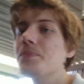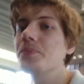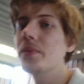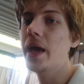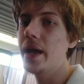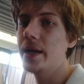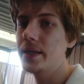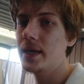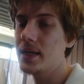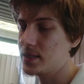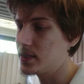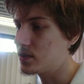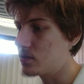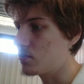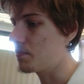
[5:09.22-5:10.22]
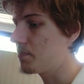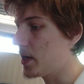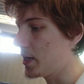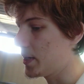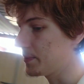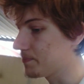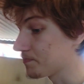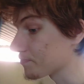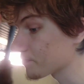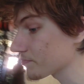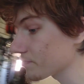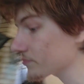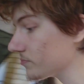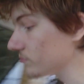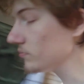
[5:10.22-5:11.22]
Head gaskets are a pain.
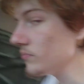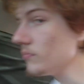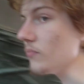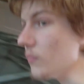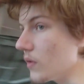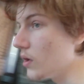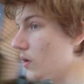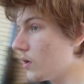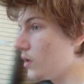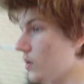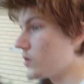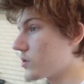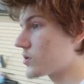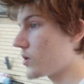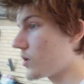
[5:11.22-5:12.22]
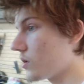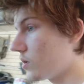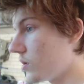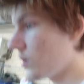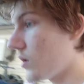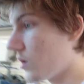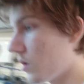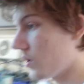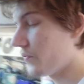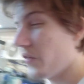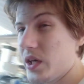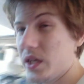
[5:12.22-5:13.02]
So if I